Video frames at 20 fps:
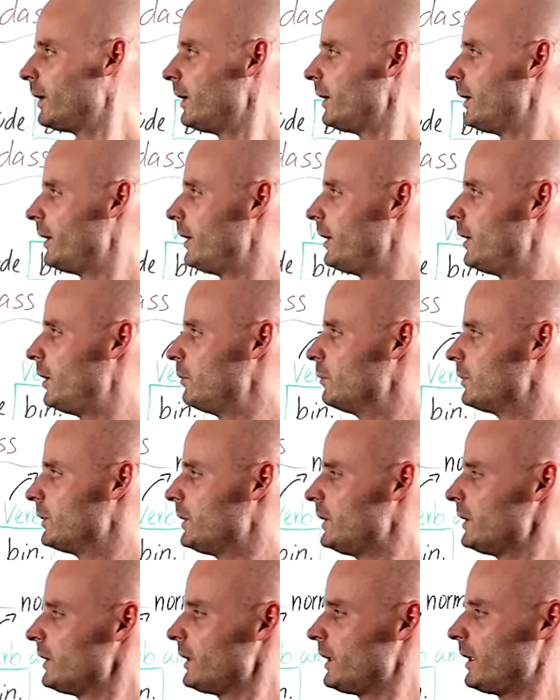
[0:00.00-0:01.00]

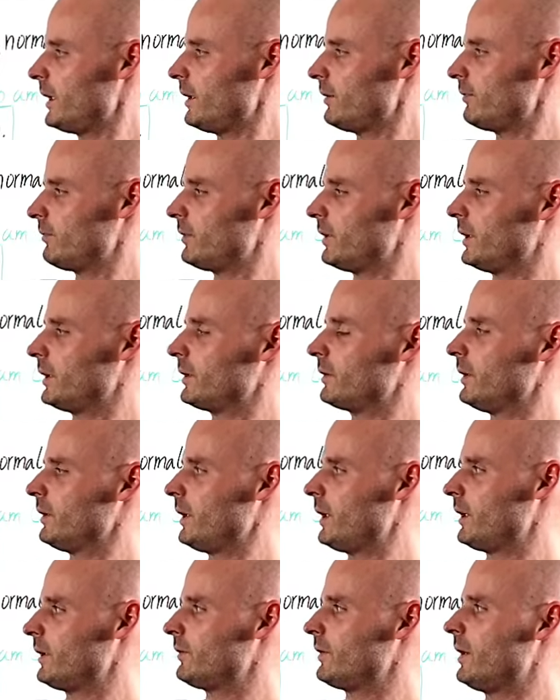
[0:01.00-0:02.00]
Here I have like
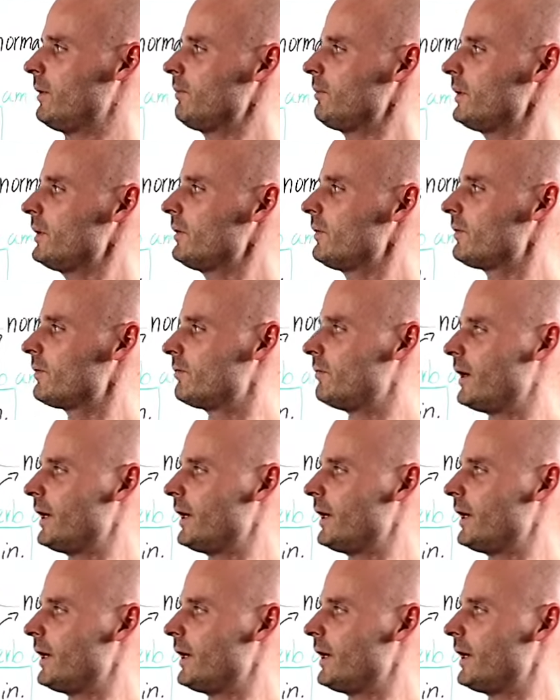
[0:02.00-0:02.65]
examples.